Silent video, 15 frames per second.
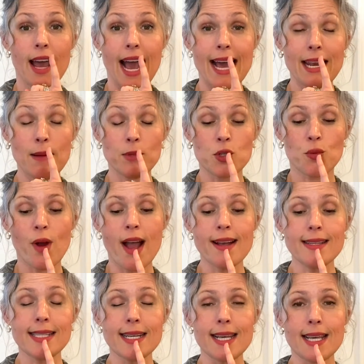I'm
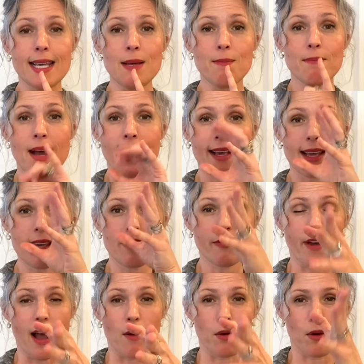trying to keep my E
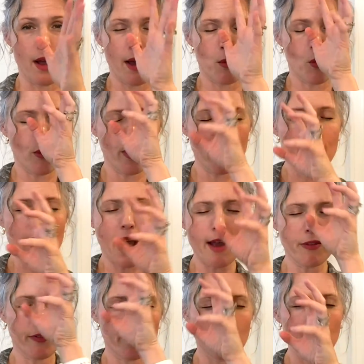vowel where I
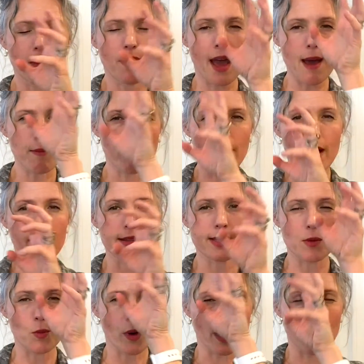feel that buzz
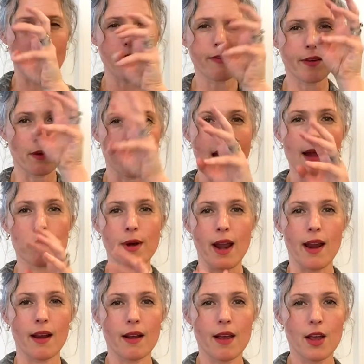and where I feel that
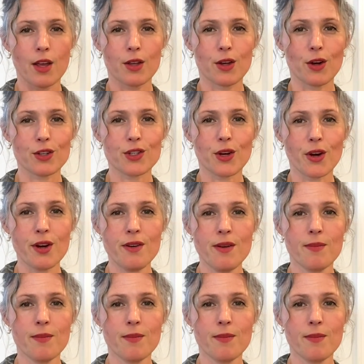ring. Your turn.